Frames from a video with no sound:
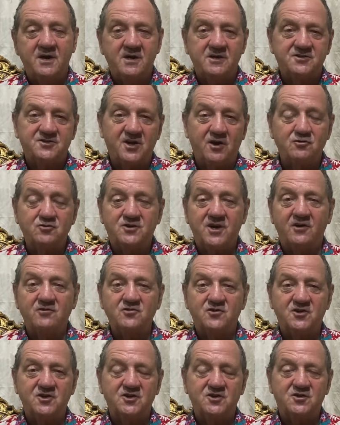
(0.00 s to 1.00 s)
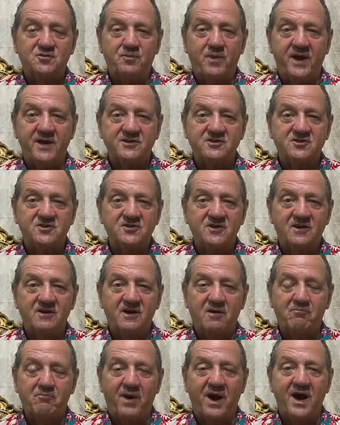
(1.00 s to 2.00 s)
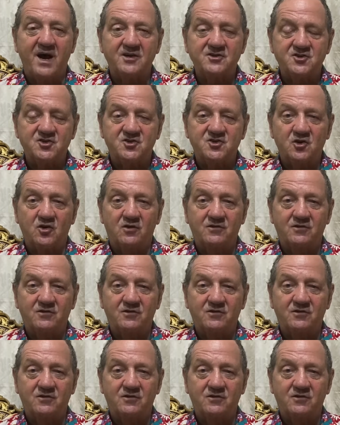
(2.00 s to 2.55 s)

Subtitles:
So don't expect a bus